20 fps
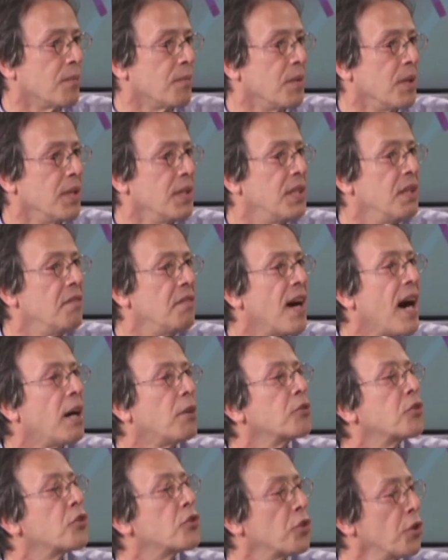
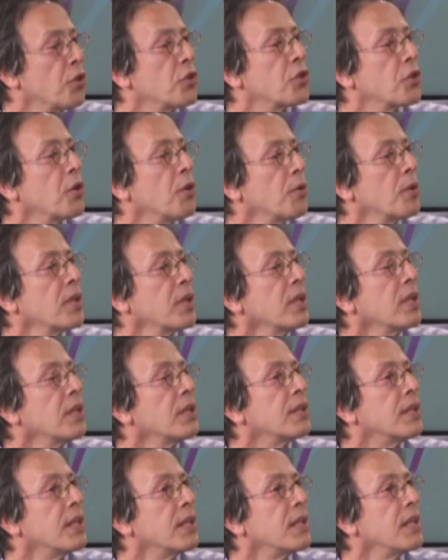devout churchgoer
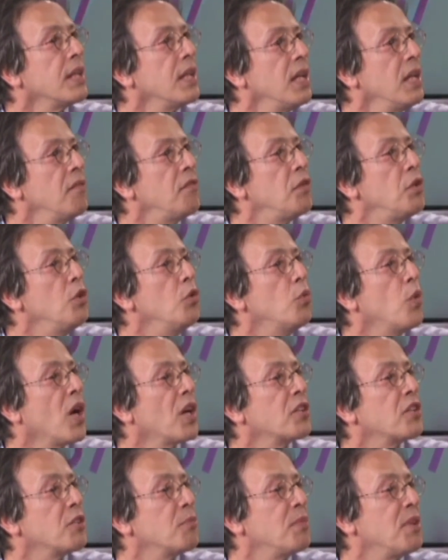that if you
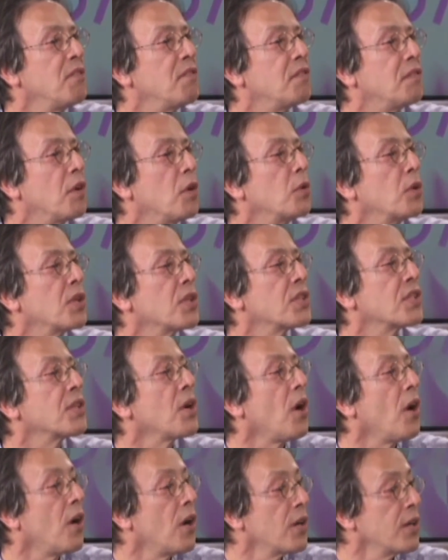want to be focused
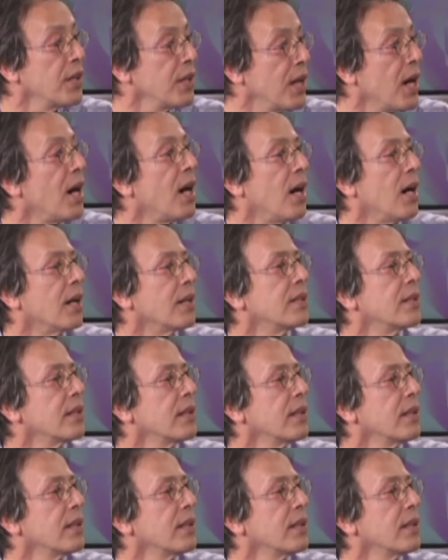on God